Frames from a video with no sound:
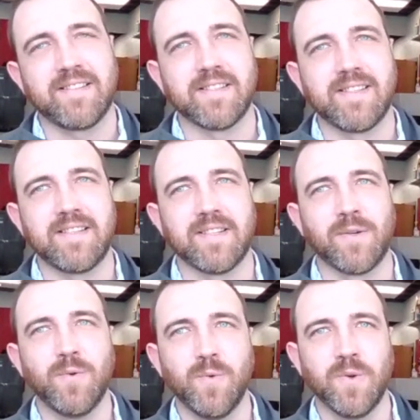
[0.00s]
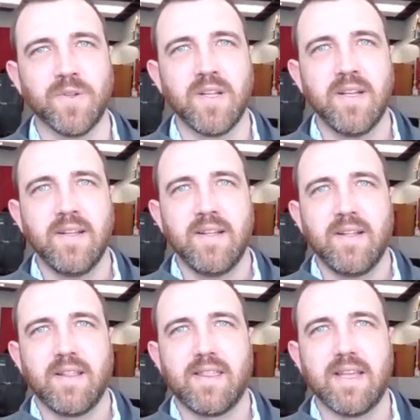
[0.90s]
just such a cool
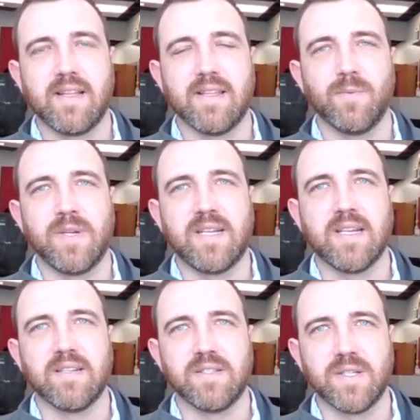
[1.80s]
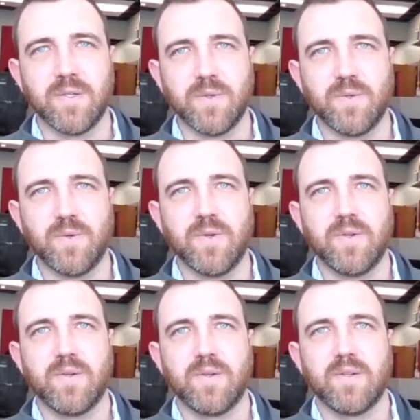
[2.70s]
thing that we can do
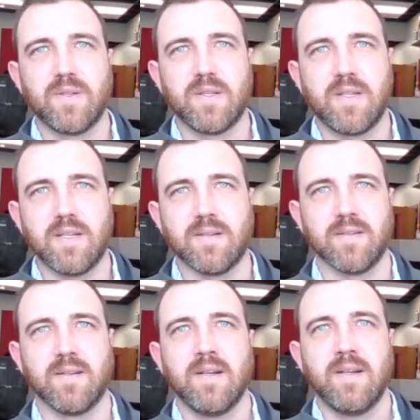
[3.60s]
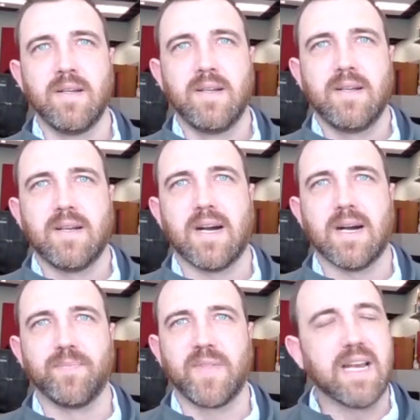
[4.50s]
here.
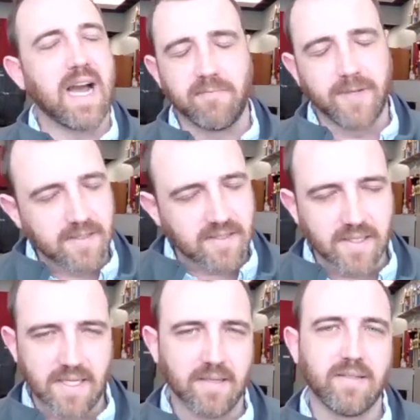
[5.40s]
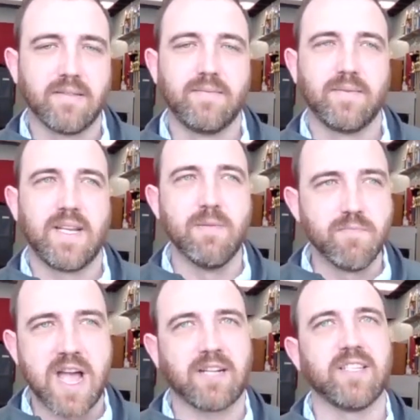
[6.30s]
It obviously
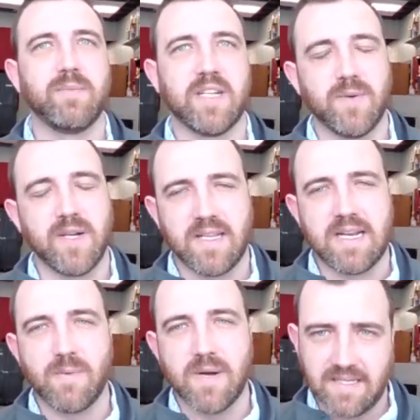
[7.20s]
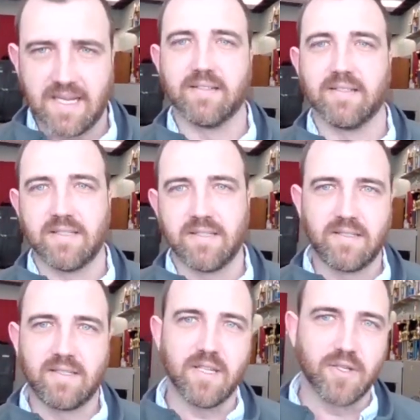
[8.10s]
impacted me in a way that I went on to
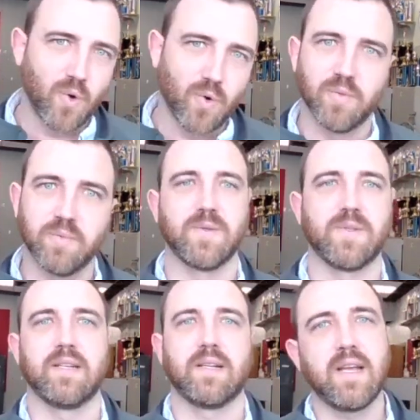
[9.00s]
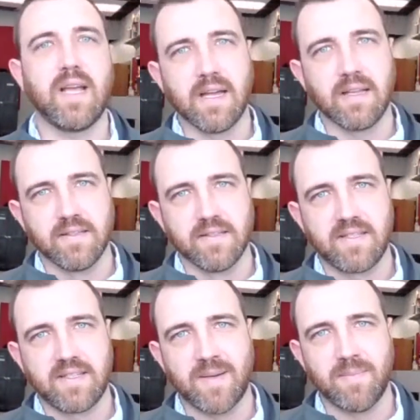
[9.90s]
teach choral music and
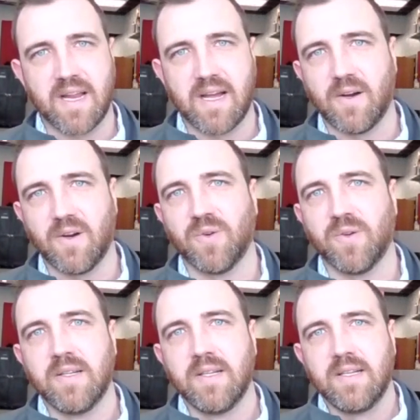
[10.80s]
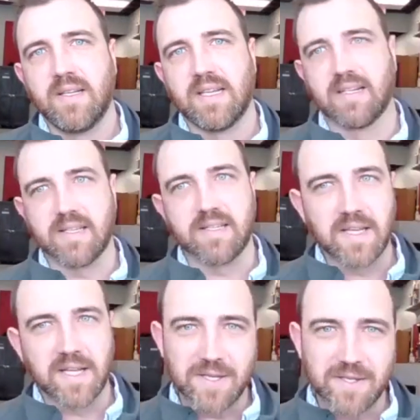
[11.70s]
am now
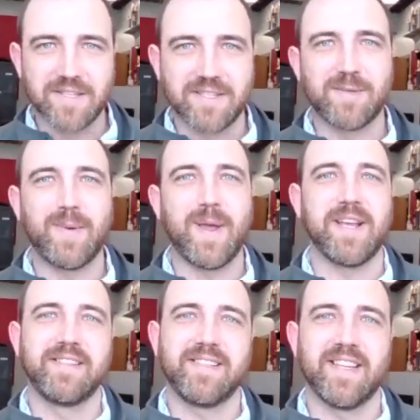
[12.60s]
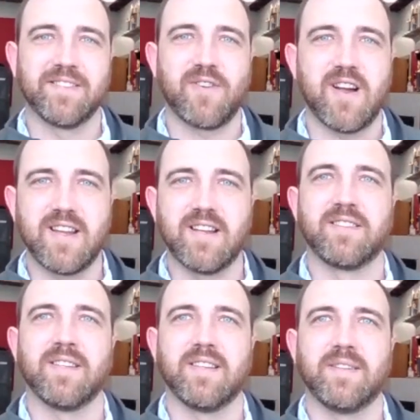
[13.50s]
existing in the space and trying
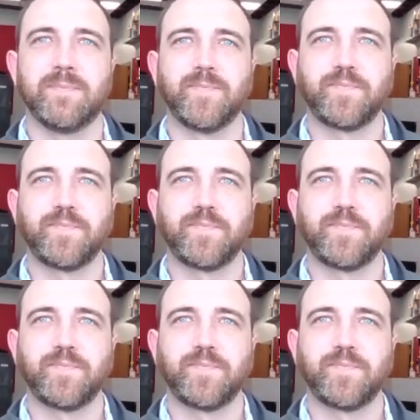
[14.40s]
to